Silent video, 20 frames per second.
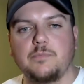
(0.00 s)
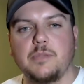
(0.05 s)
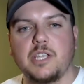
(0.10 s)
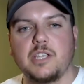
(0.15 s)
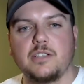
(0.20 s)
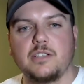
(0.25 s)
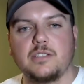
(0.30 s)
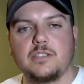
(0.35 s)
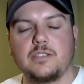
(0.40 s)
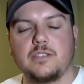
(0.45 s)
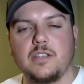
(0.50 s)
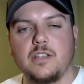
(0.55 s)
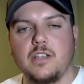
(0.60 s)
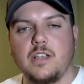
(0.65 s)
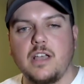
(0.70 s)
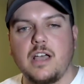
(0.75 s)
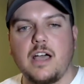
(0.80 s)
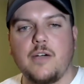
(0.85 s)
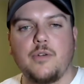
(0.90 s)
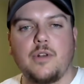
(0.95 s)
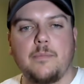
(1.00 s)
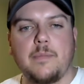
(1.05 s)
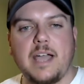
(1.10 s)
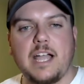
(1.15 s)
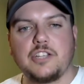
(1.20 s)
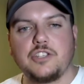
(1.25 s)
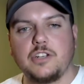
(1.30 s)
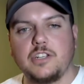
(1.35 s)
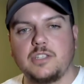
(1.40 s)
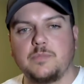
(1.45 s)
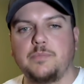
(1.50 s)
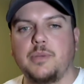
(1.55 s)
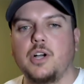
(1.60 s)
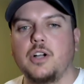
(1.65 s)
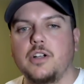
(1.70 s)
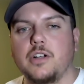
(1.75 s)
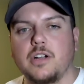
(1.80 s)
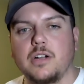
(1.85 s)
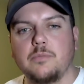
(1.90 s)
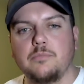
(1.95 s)
Because I would imagine it's
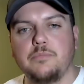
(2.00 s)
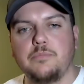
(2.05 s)
bunker,